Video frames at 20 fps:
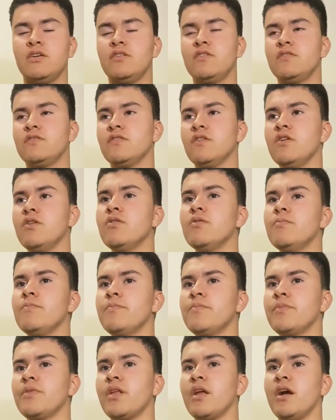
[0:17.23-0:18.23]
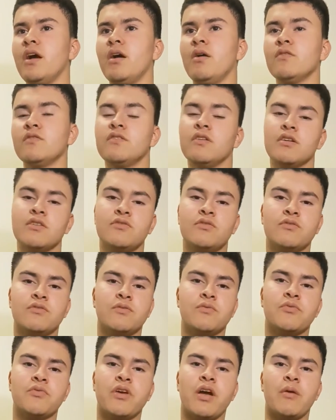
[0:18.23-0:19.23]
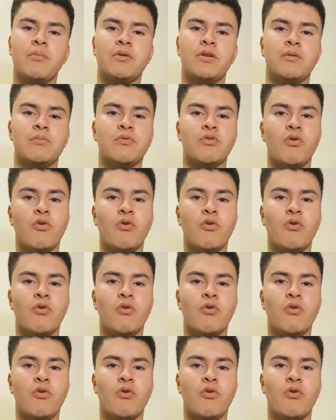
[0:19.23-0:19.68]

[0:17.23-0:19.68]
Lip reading: So, I was talking to a subscriber named